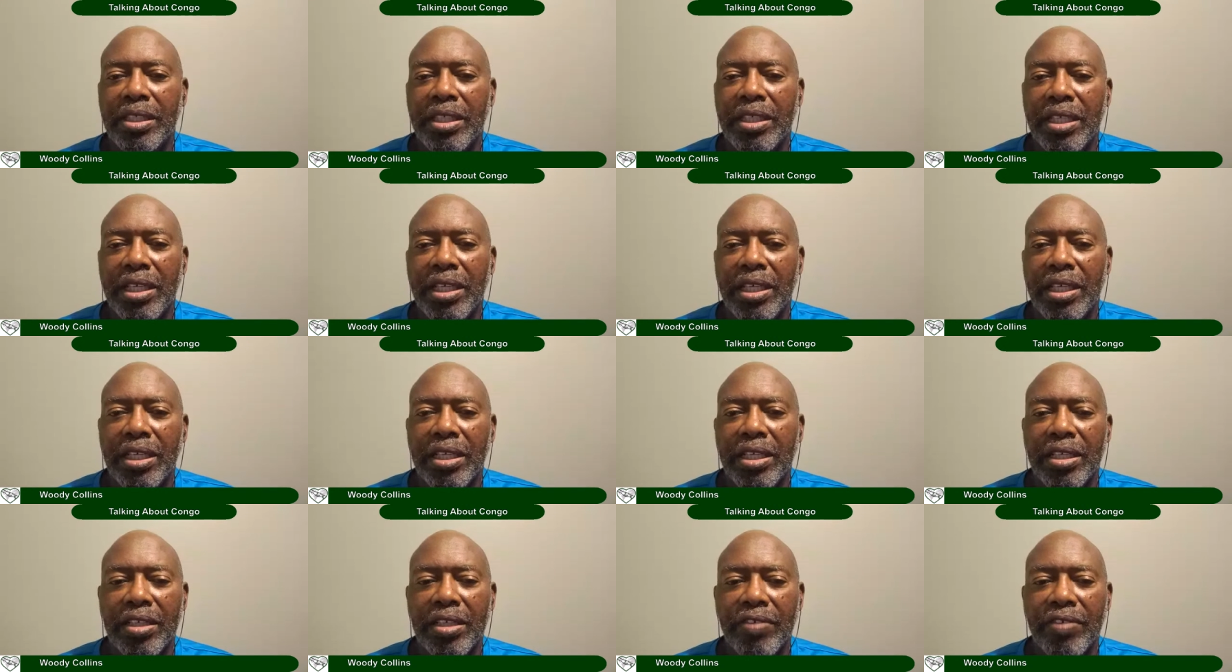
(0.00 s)

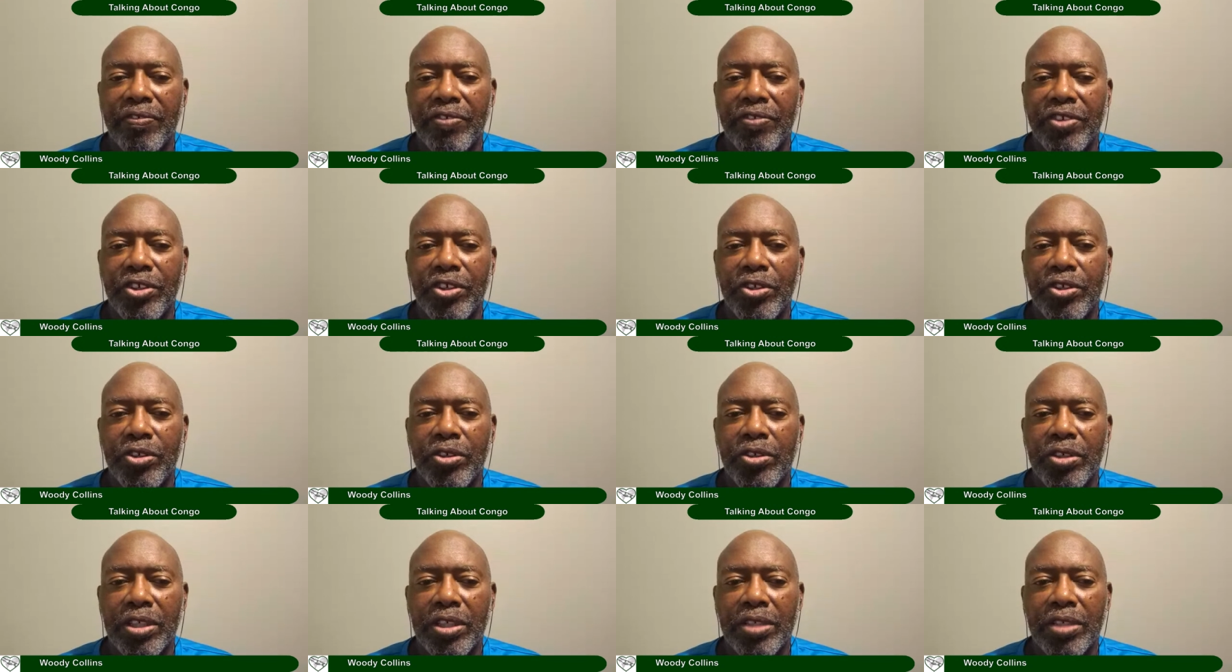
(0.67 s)
And if
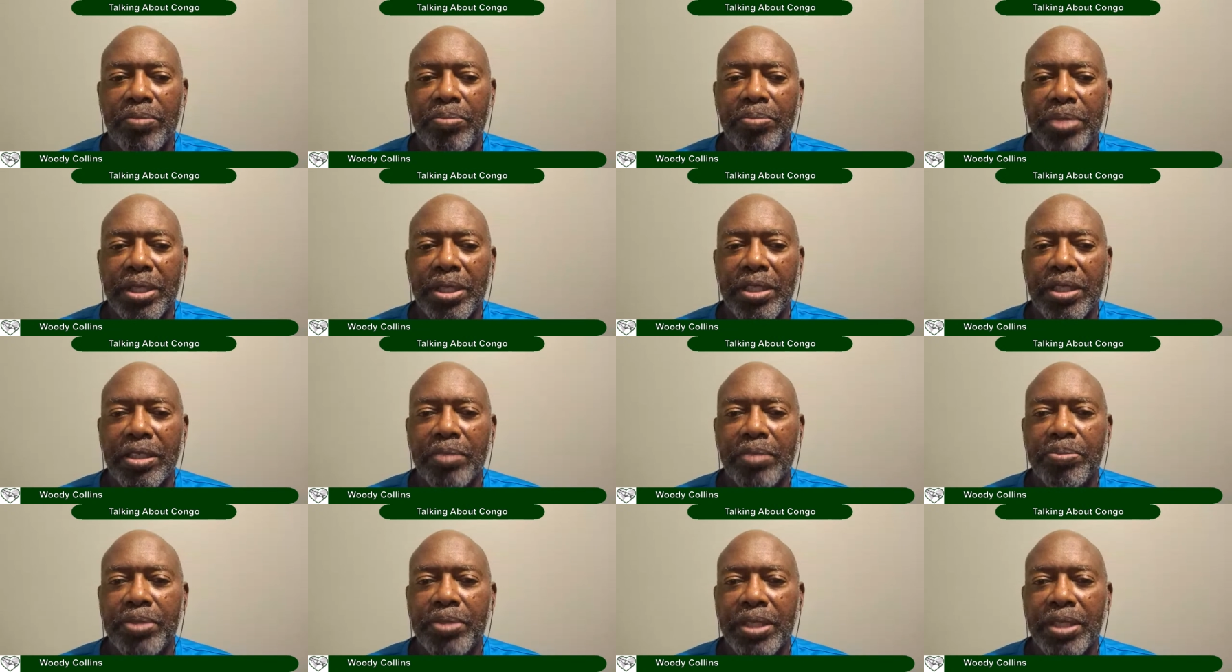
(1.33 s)
you can
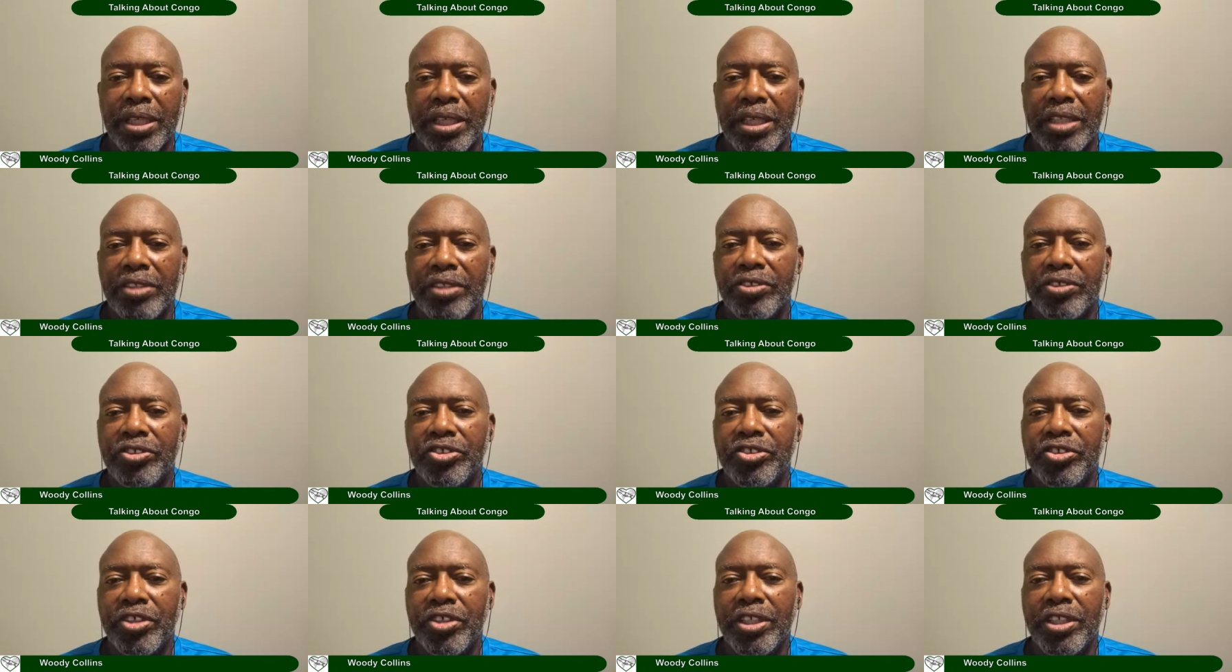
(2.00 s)
build up the
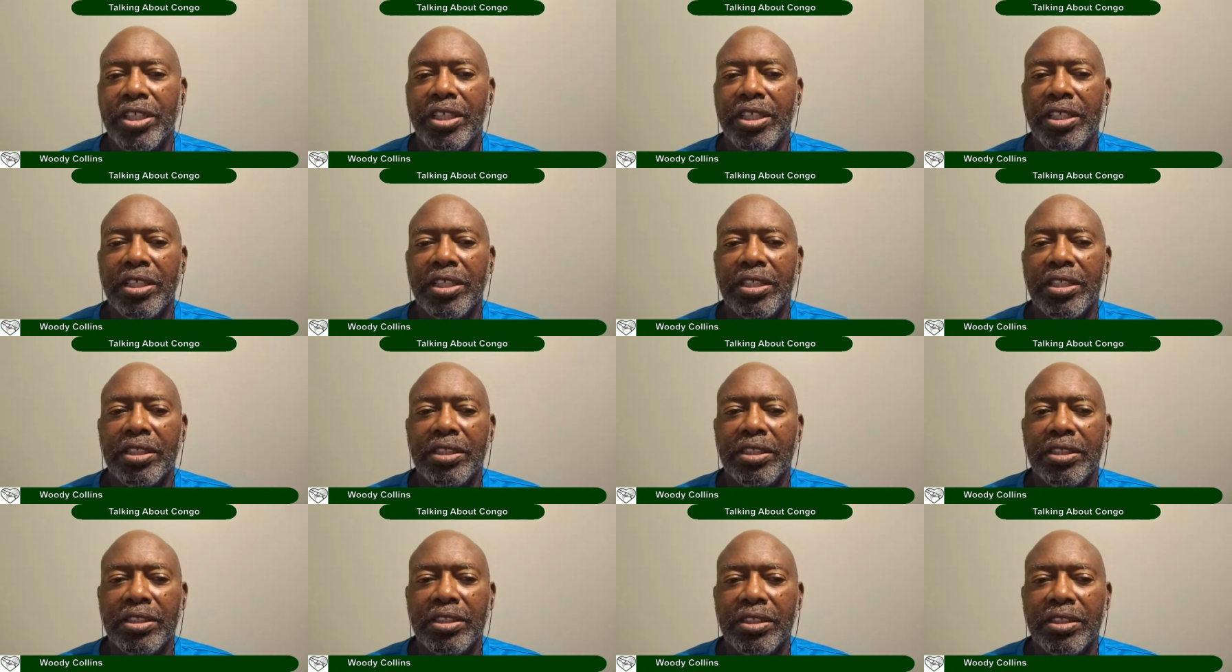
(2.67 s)
industry,
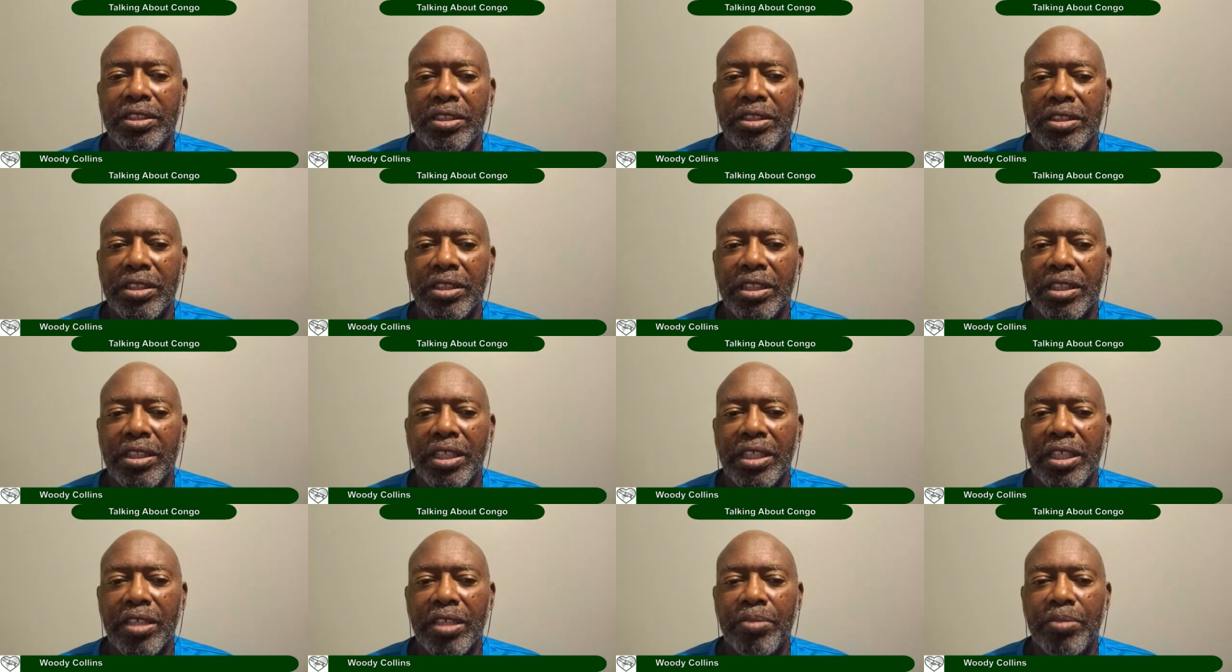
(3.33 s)

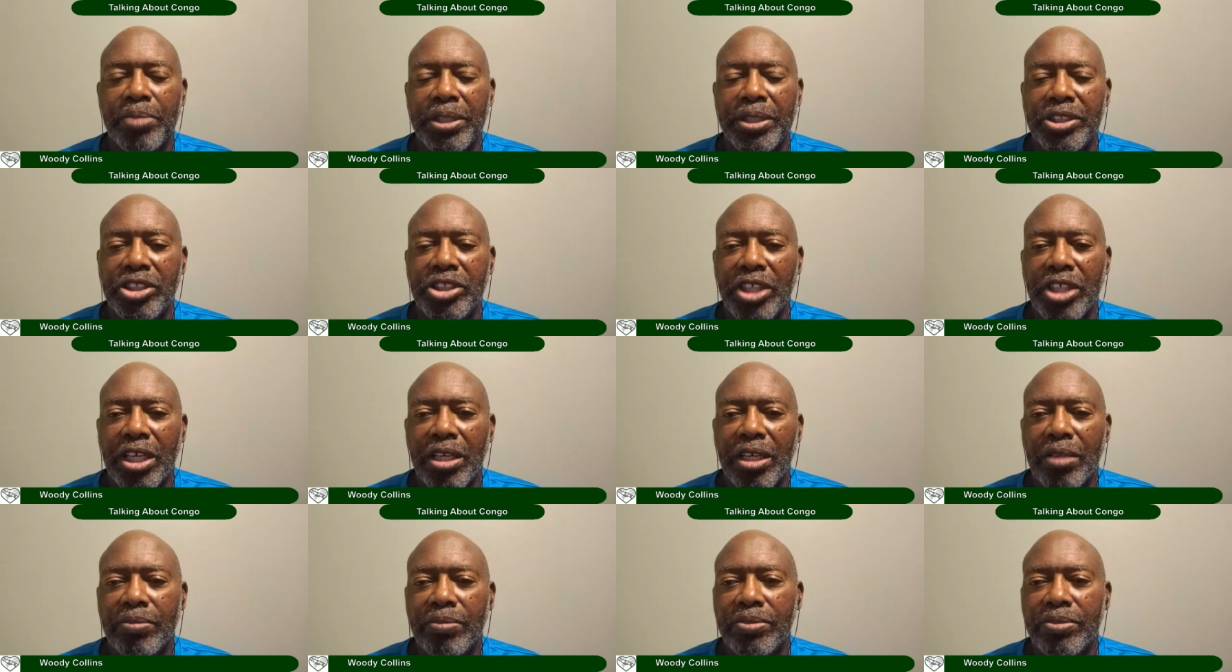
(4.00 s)
then there could be
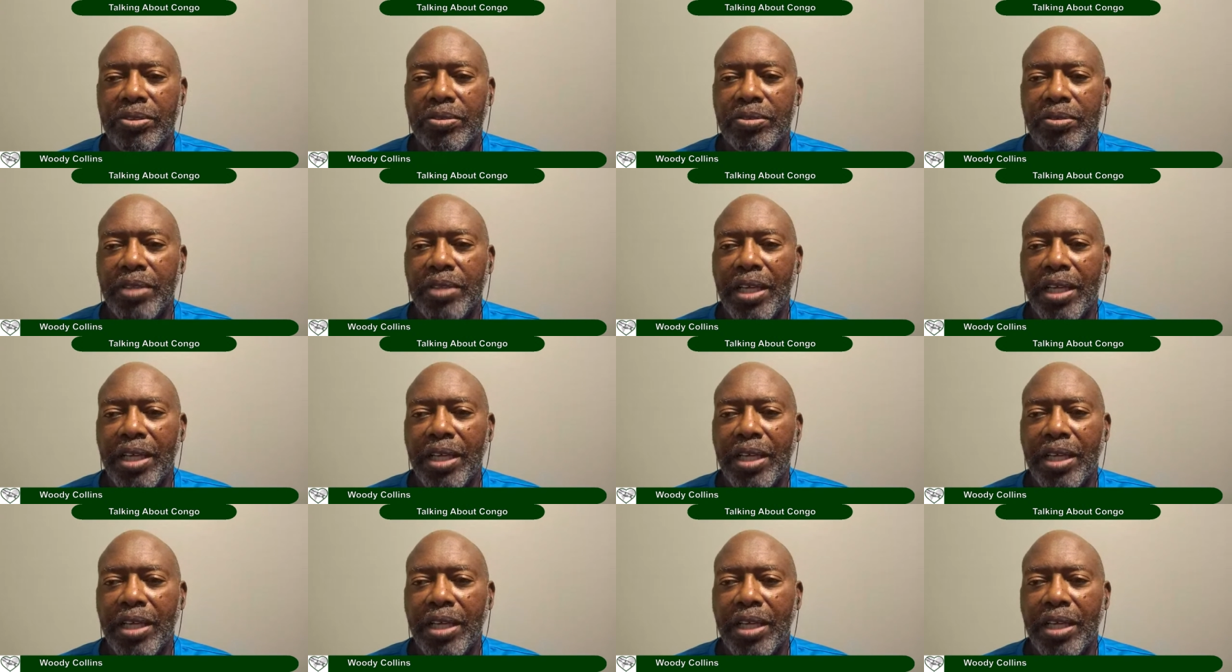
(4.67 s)
jobs.